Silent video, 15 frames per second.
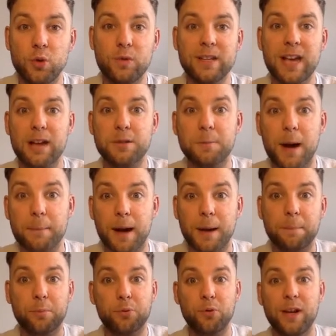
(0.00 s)
times by my
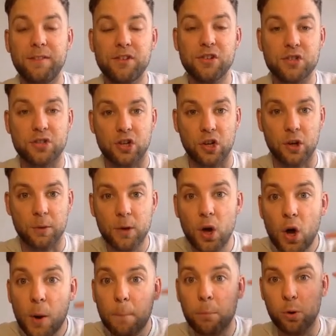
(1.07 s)
previous term
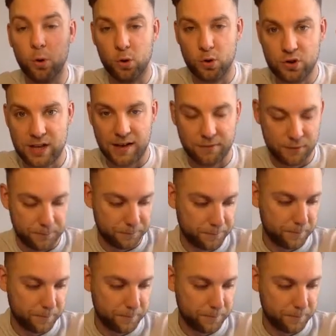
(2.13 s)
plus 7.